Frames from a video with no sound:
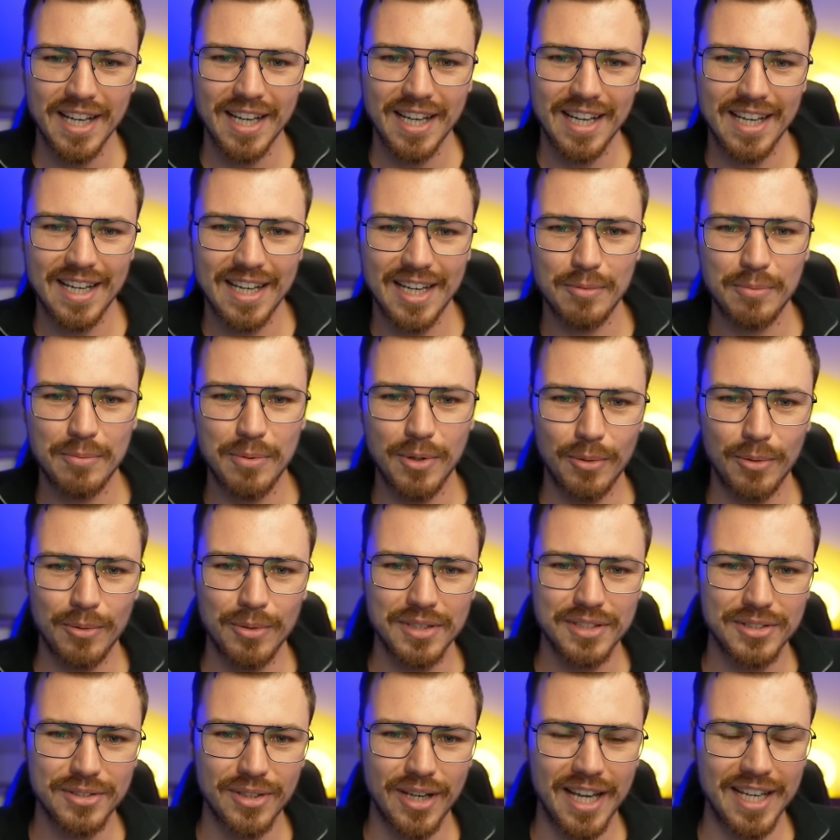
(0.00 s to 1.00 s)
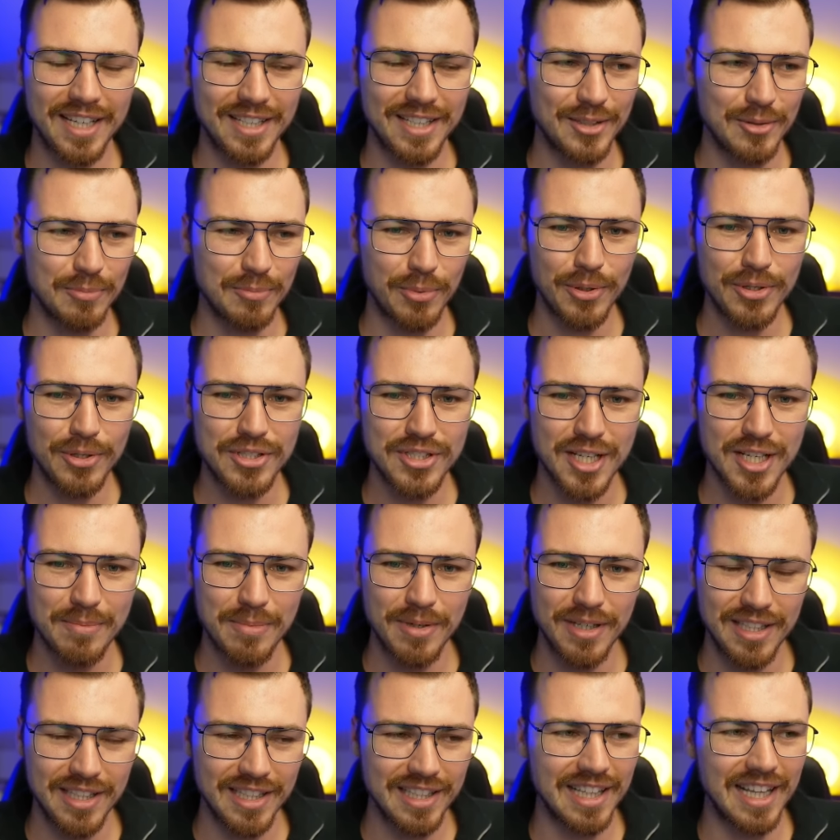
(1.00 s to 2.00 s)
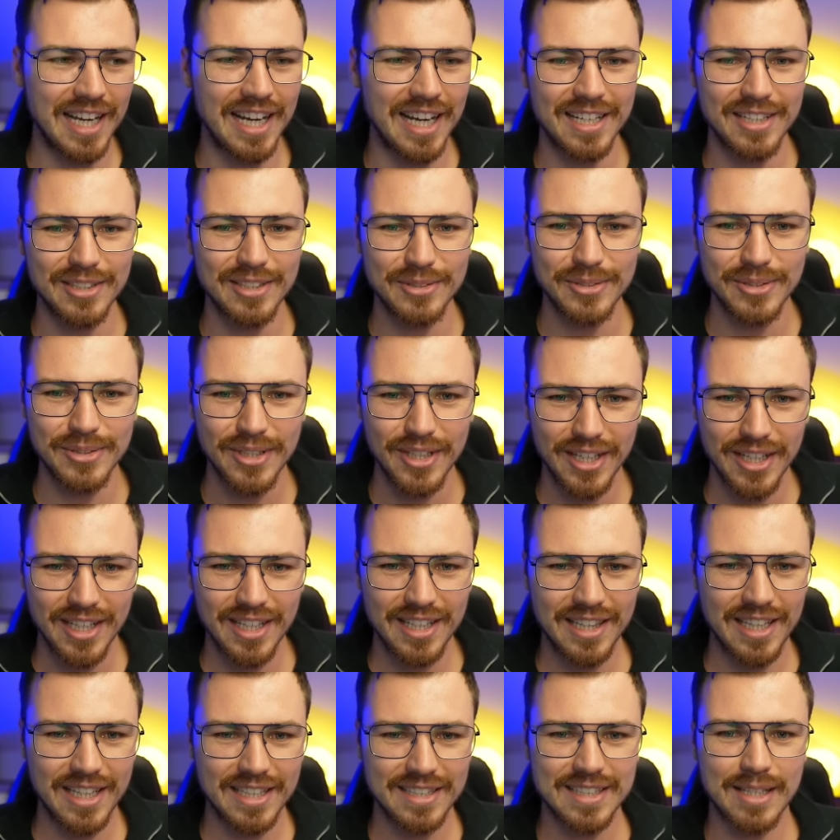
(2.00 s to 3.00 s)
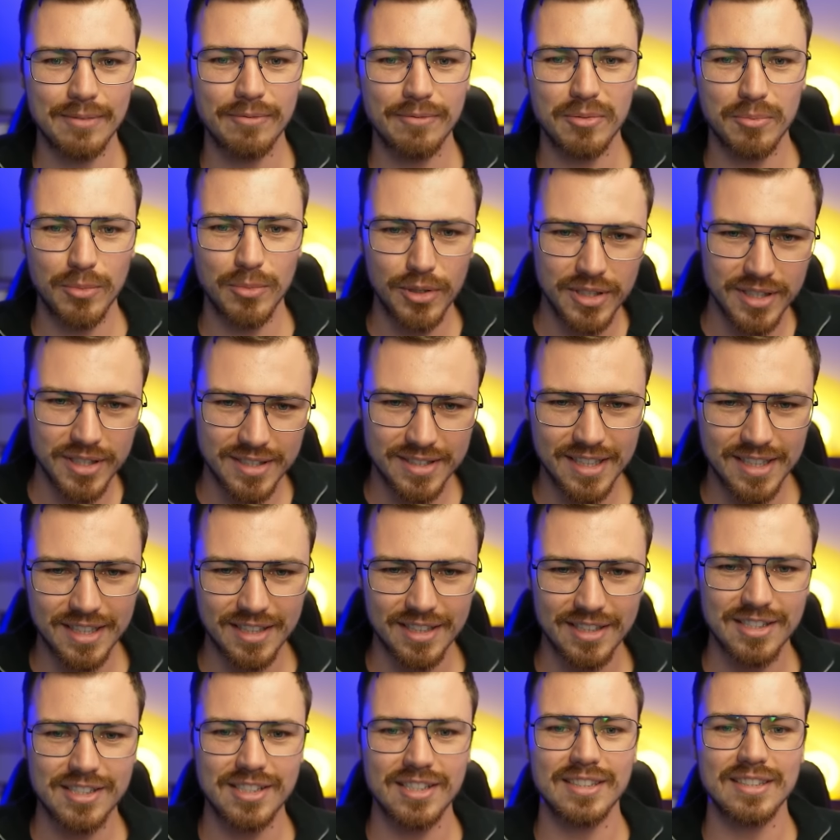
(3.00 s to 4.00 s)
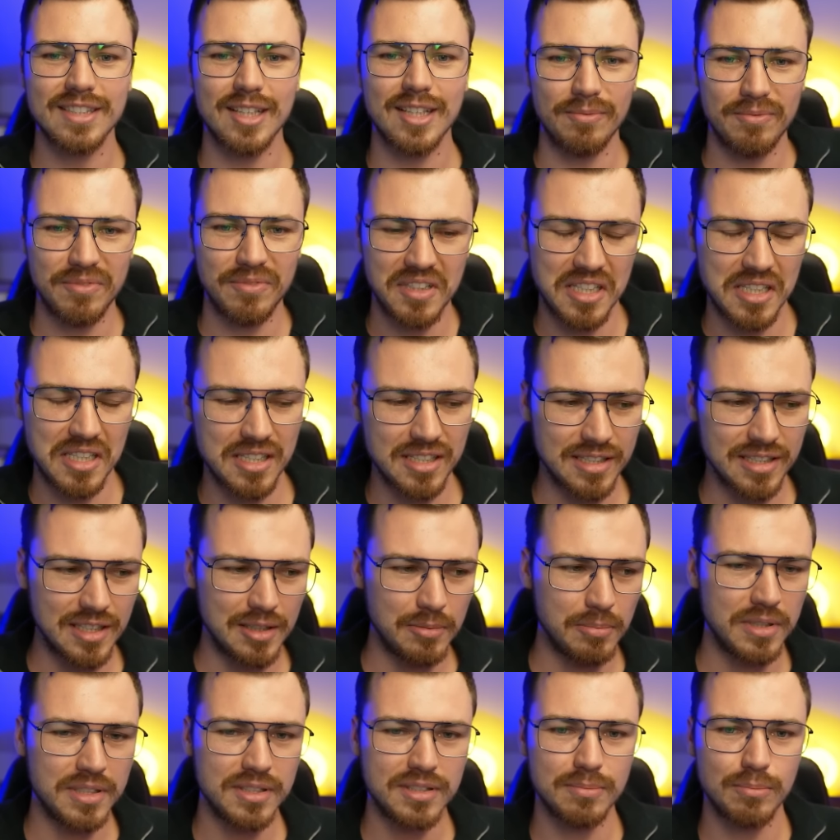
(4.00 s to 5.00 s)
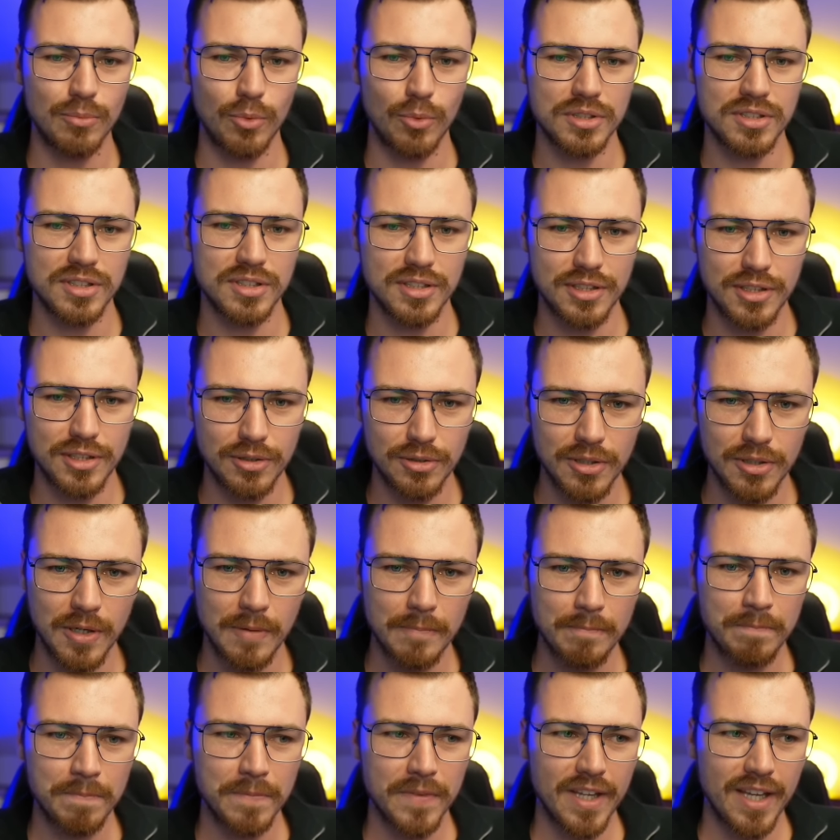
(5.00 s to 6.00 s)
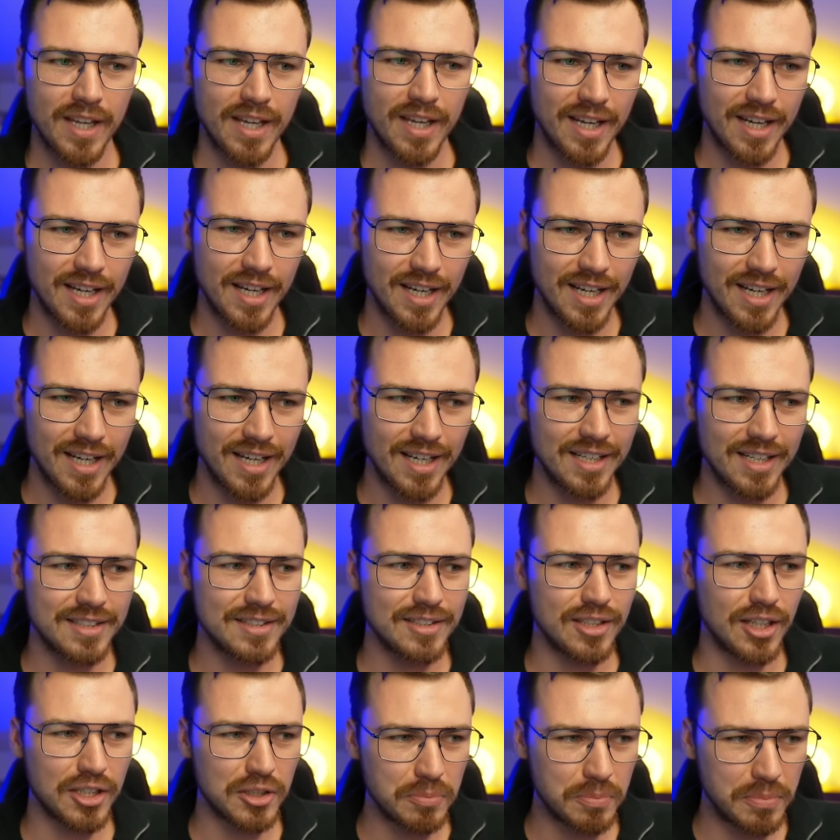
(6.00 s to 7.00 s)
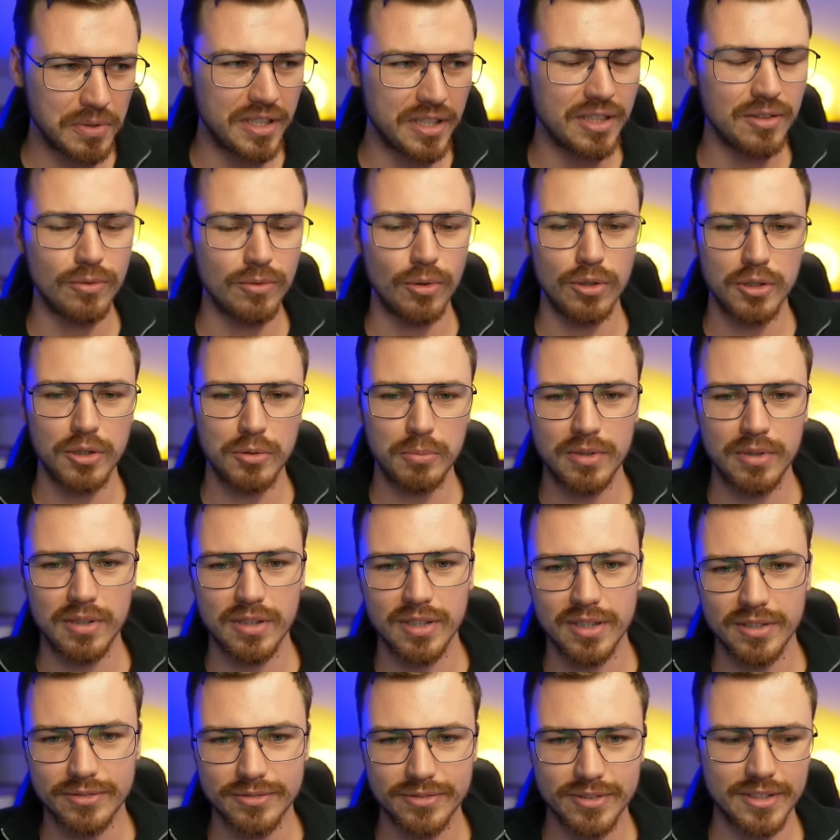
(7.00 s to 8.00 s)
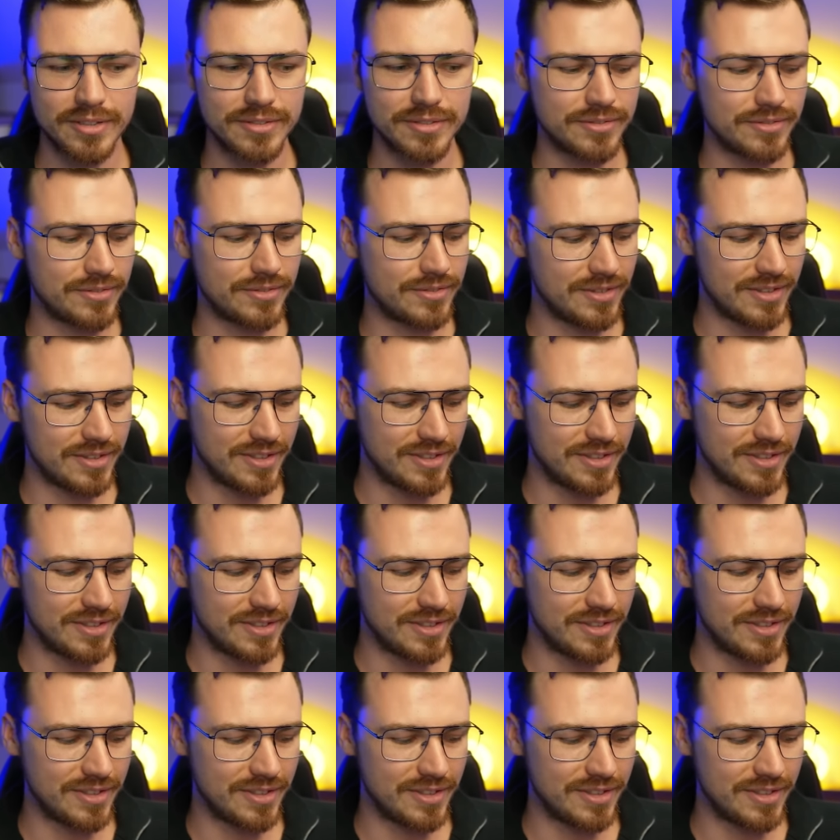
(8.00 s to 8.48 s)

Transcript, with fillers: And I'm always trying to push them a little harder to like something multi-signature, something a little bit more secure, not being vulnerable if